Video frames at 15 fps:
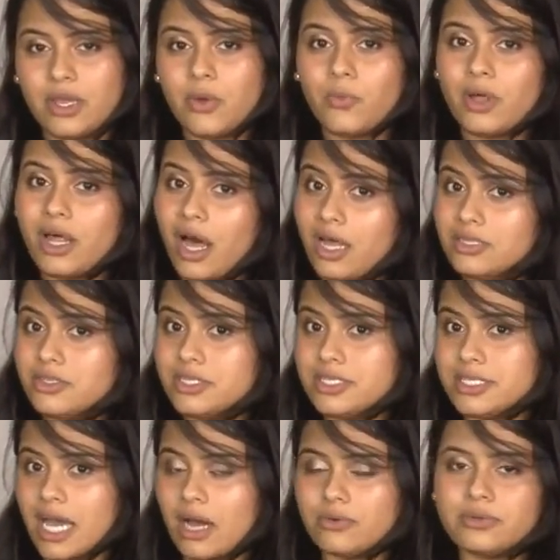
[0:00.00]
Well,
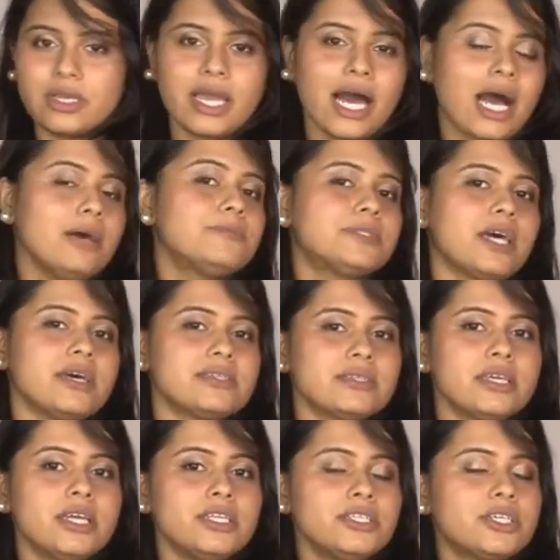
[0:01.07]
ultrasound helps us
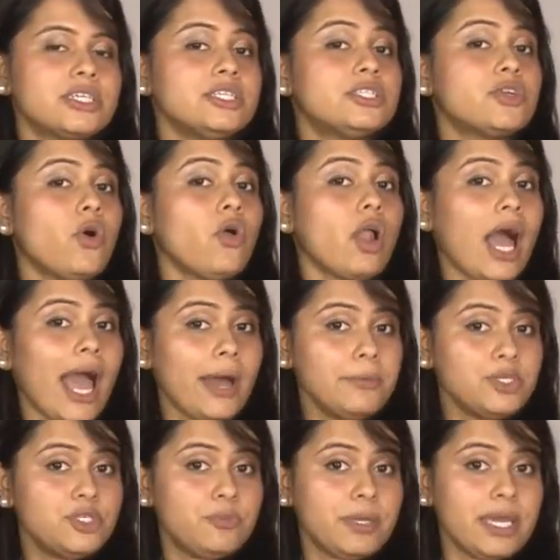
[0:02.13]
to control how
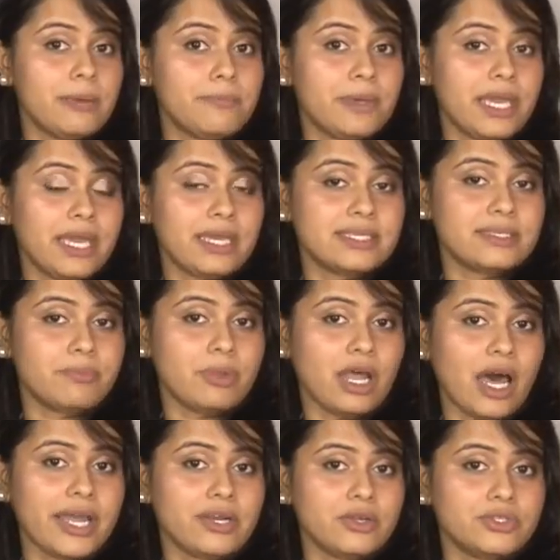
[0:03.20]
much BMP is
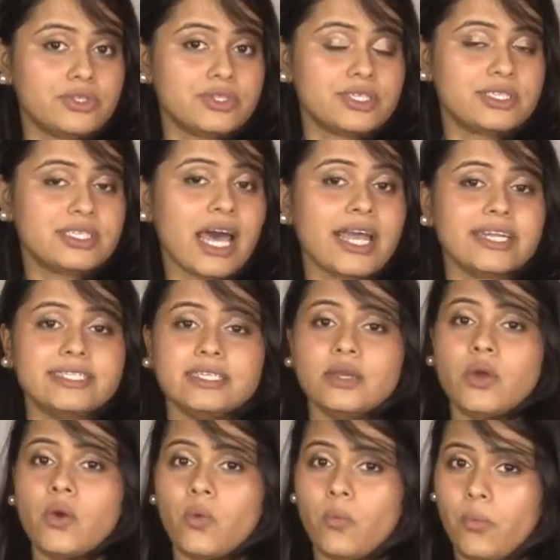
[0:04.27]
applied onto the site,
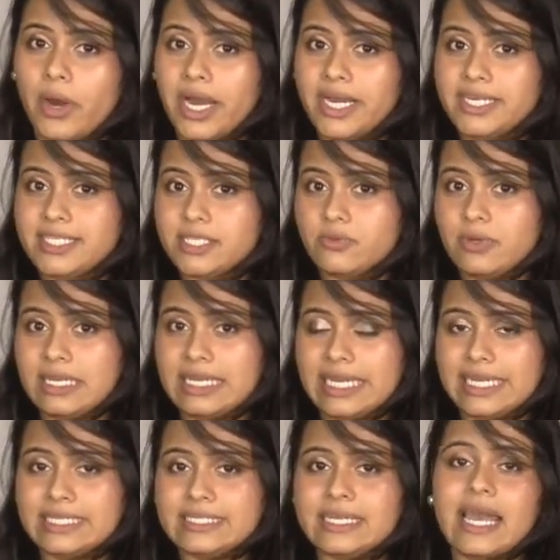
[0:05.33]
where it's
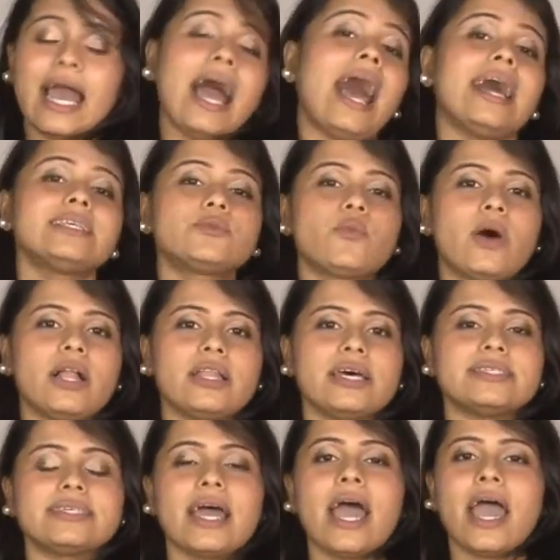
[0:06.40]
released, as well
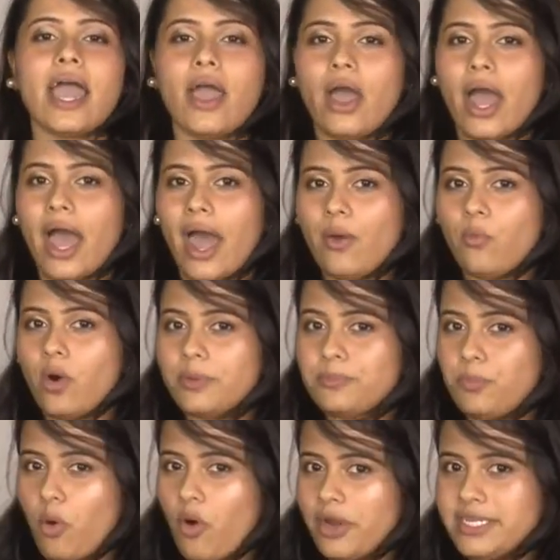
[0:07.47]
as at
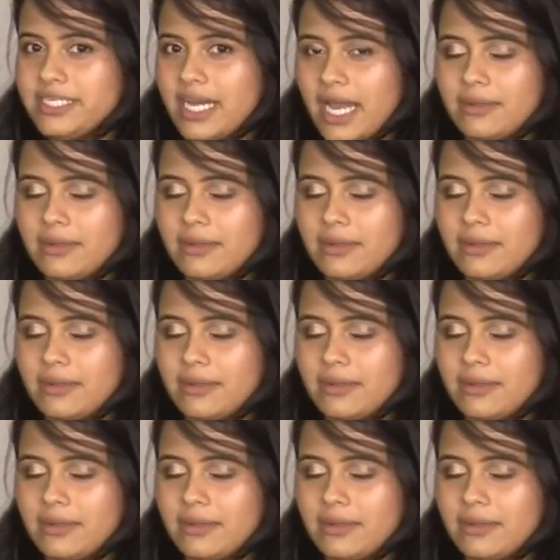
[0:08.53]
what point